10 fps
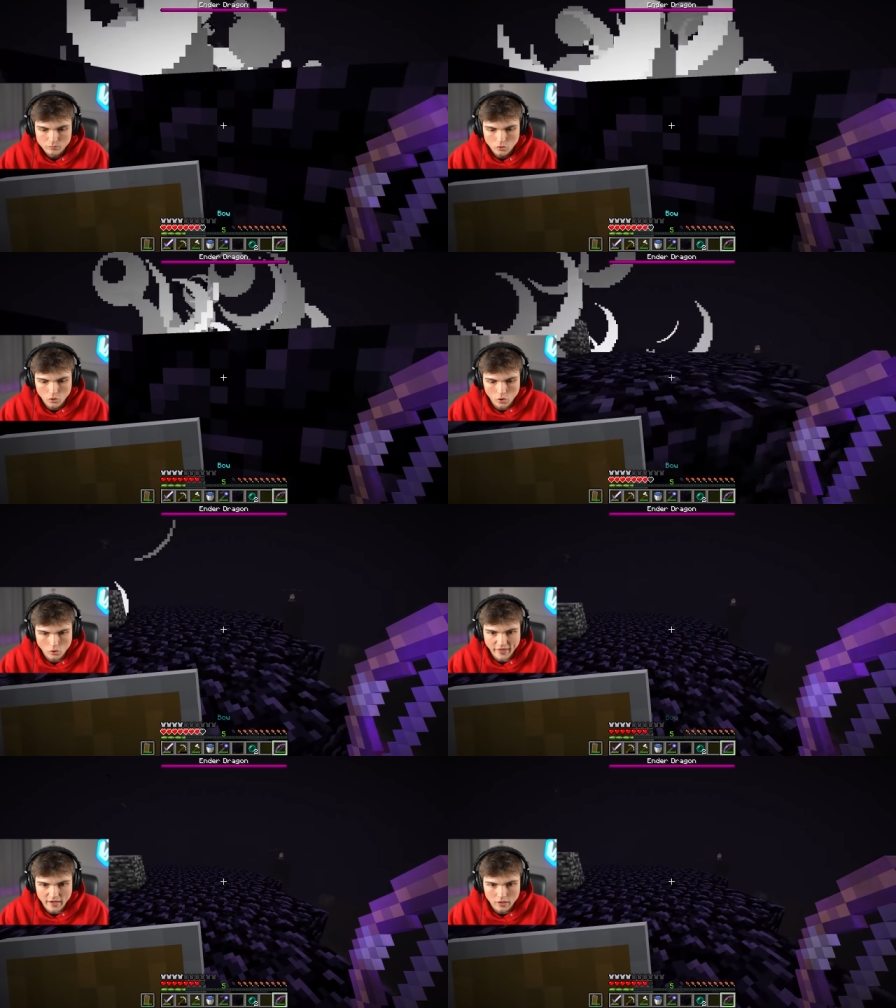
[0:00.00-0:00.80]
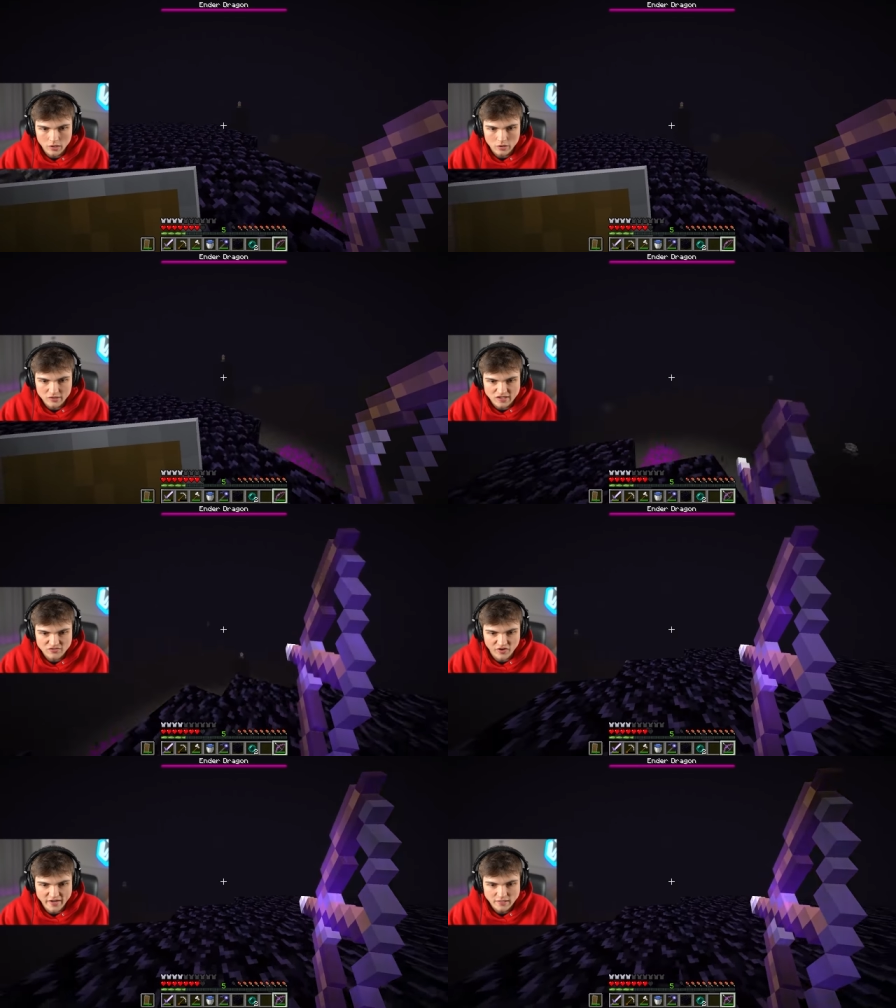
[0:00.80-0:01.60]
Oh, that hurt. Okay, it's
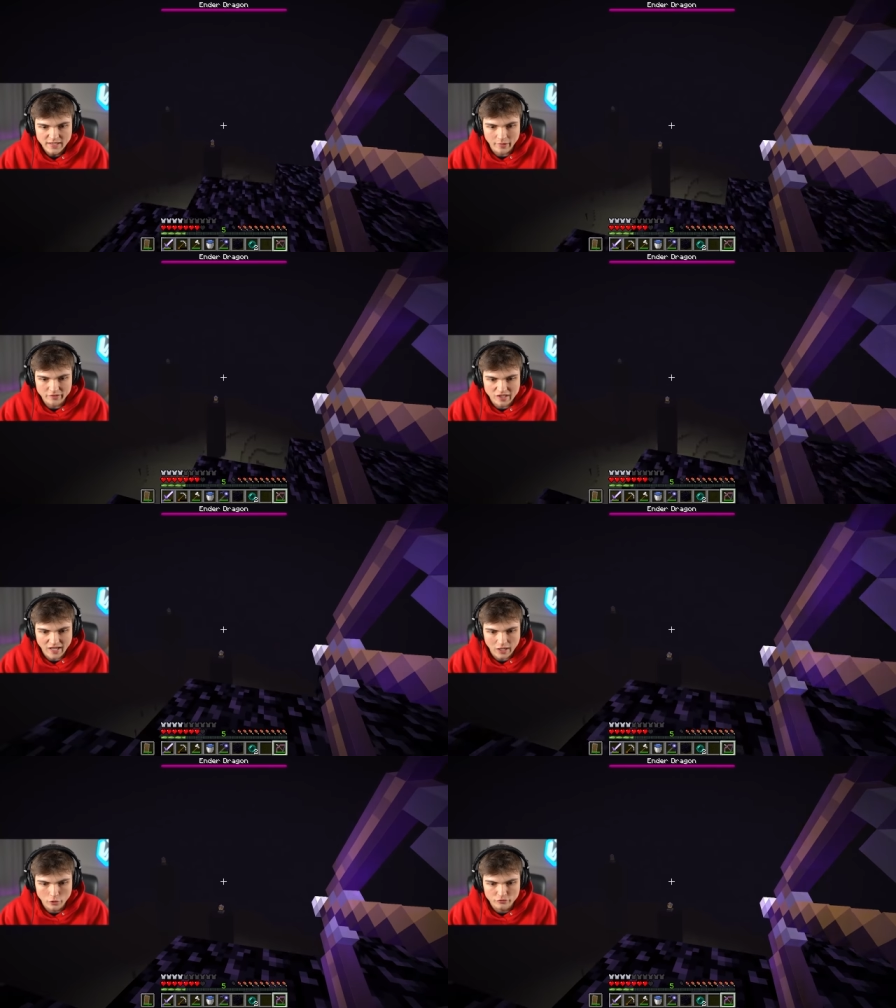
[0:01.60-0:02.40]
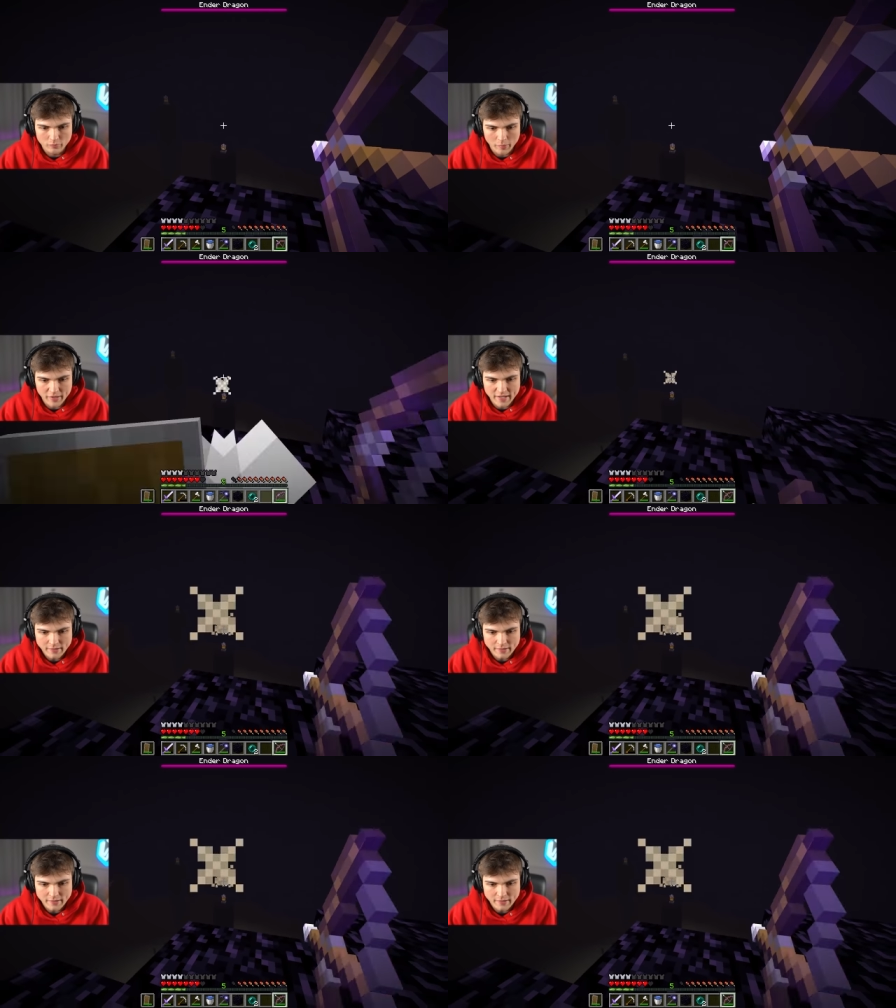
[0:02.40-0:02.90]
fine. Now I can get a load from up here.